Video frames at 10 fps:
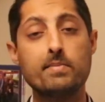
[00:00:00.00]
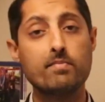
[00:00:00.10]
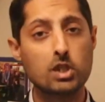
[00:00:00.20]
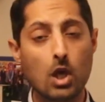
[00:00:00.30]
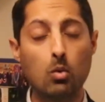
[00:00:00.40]

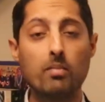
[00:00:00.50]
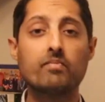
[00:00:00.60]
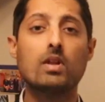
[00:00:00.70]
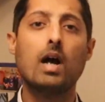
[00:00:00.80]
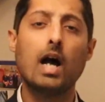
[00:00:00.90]
So,
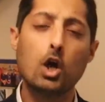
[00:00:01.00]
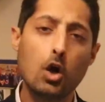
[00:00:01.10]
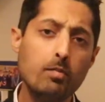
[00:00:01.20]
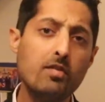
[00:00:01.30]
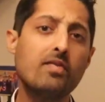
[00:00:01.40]
I
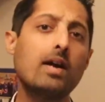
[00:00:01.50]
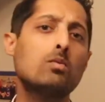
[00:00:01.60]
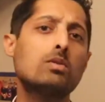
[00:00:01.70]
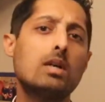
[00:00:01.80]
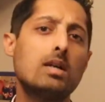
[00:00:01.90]
hope you
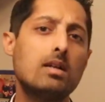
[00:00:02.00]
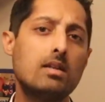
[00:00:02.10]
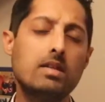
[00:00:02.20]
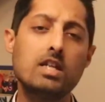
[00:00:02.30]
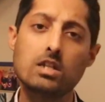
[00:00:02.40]
found
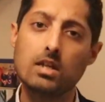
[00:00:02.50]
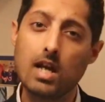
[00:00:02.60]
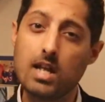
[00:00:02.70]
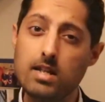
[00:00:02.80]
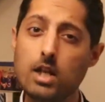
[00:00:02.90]
this
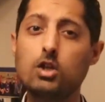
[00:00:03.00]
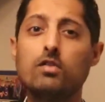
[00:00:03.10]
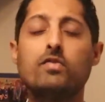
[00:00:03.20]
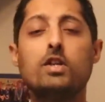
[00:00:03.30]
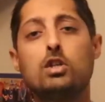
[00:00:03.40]
initial
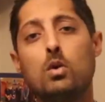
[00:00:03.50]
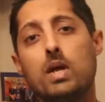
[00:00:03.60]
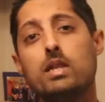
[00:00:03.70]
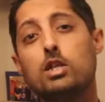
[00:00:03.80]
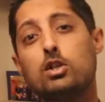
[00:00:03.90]
video
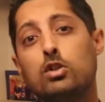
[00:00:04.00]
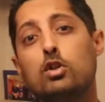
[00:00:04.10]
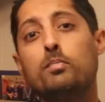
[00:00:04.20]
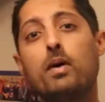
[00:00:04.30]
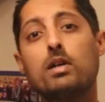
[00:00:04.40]
in this
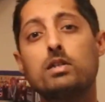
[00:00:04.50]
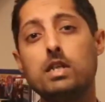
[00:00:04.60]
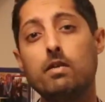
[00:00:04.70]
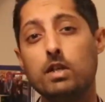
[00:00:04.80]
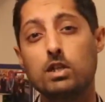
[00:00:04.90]
two-part
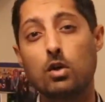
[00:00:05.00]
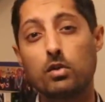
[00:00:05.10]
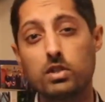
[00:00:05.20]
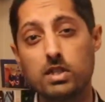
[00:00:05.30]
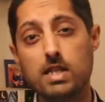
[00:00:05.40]
series on
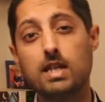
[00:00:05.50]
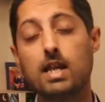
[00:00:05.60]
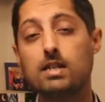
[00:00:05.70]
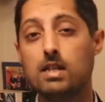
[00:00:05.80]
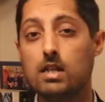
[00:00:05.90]

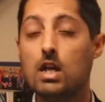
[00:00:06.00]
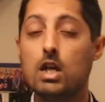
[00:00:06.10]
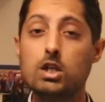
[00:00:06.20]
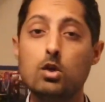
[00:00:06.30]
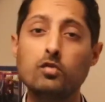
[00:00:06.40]
CKD
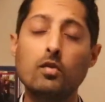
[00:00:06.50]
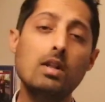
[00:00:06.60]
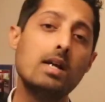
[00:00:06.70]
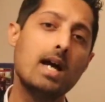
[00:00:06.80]
useful,